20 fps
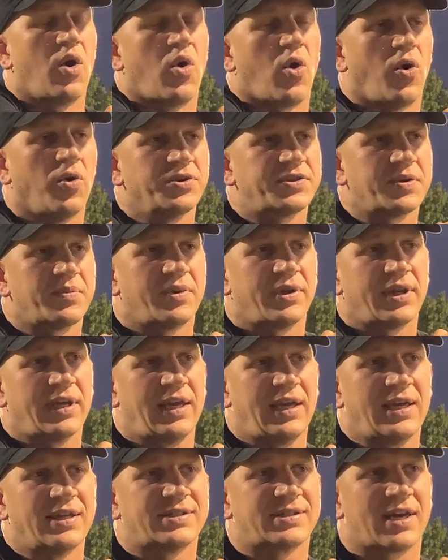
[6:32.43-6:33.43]

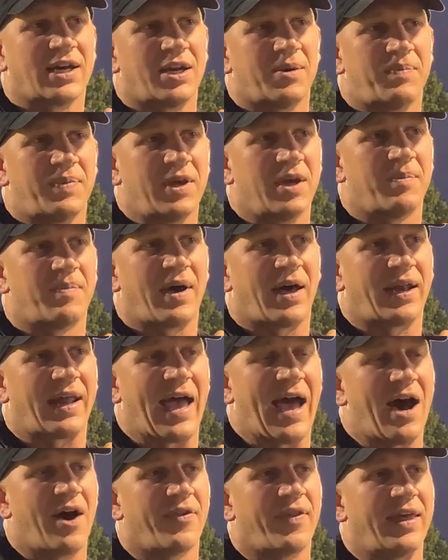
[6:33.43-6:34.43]
Ultimately, it's going to be about
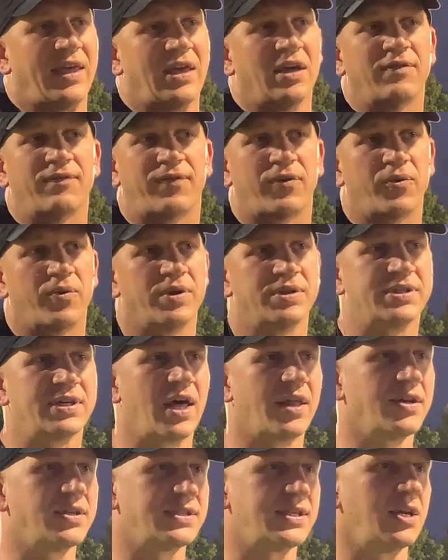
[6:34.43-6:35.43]
how they influence
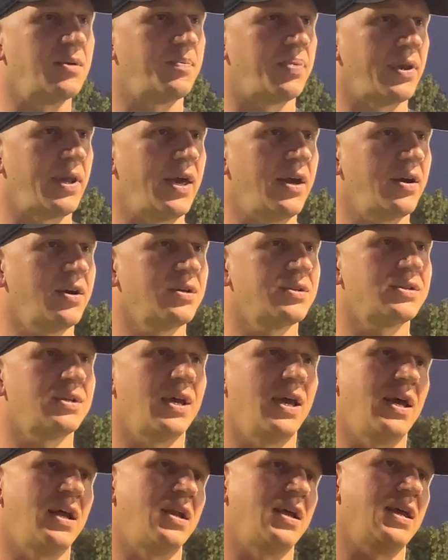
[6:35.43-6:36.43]
the other 10 players.
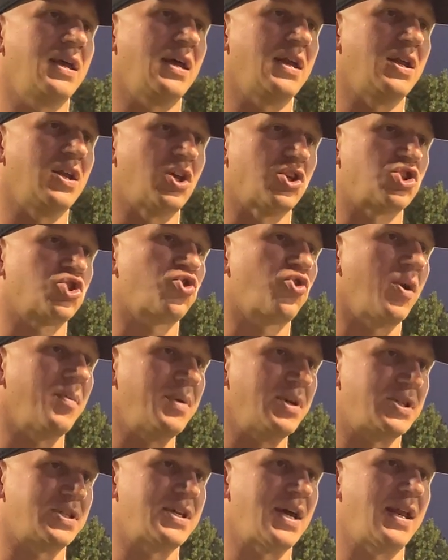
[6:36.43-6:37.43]
And again, in a
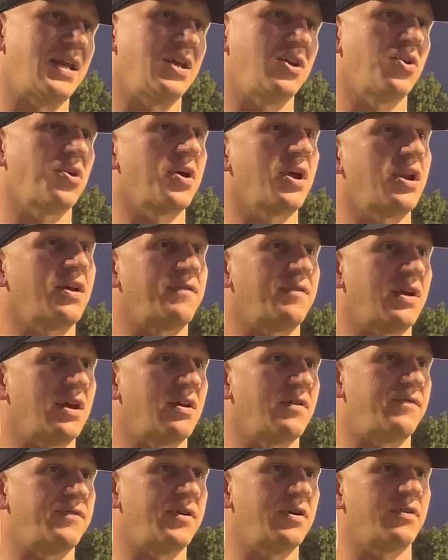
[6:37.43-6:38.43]
scrimmage setting, you're going to
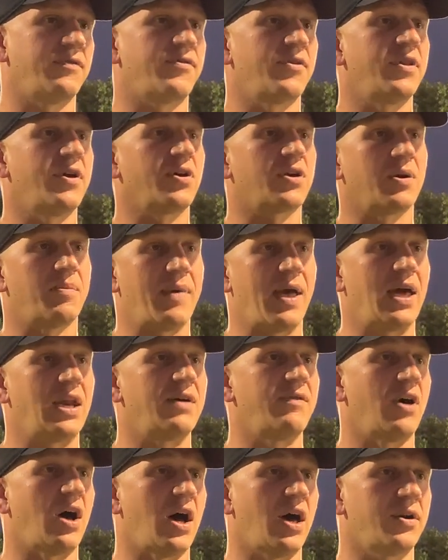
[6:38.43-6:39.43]
get a feel for their
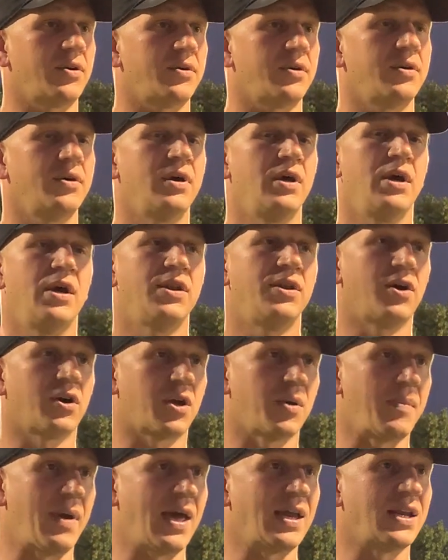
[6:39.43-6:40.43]
command of a huddle, their
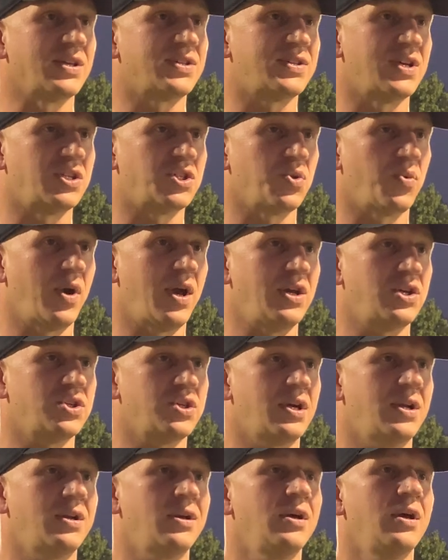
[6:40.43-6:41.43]
command of
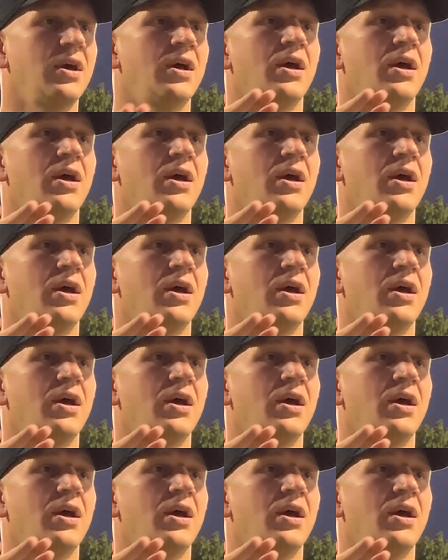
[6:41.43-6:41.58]
situation,